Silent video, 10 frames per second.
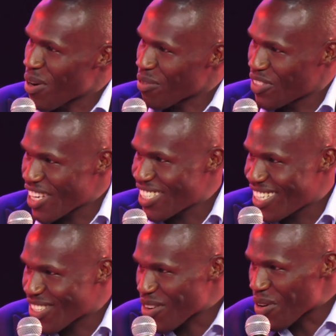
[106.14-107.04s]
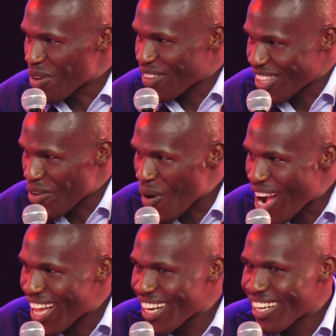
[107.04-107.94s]
of churches all over the
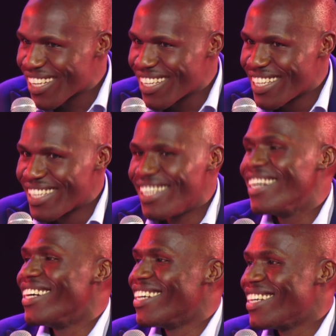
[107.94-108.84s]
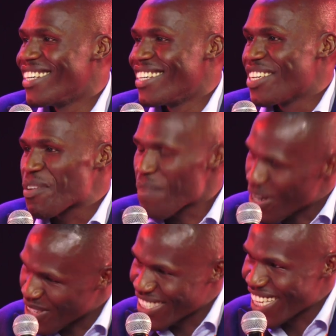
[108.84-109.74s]
world, but
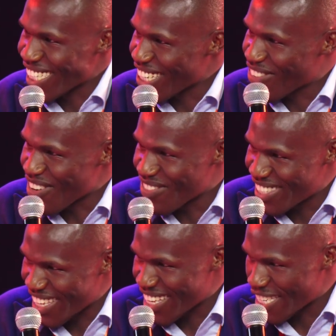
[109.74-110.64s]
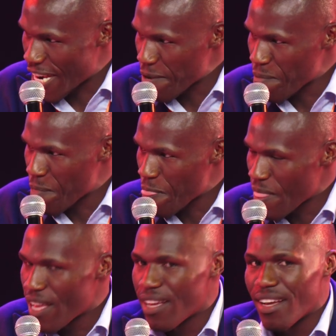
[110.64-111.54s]
we started from Seta.
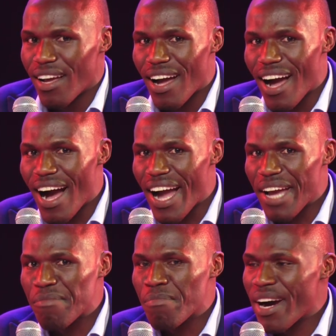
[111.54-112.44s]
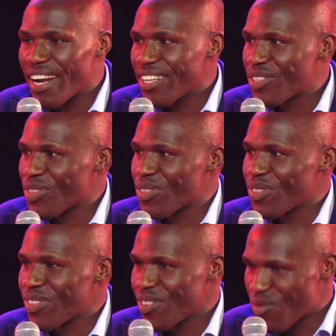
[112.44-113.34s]
I am married to
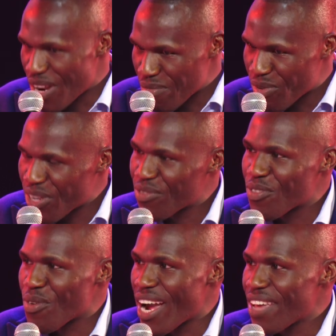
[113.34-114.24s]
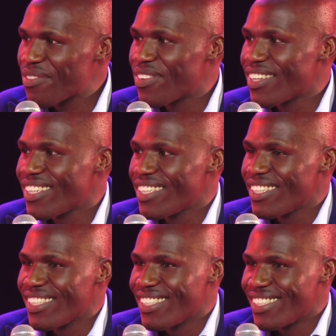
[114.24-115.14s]
one beautiful wife.
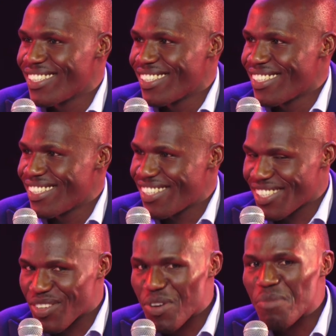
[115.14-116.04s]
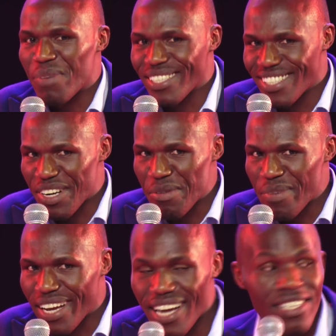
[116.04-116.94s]
She's called Pastor
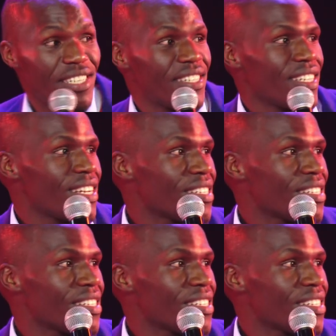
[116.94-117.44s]
Rebecca. She's seated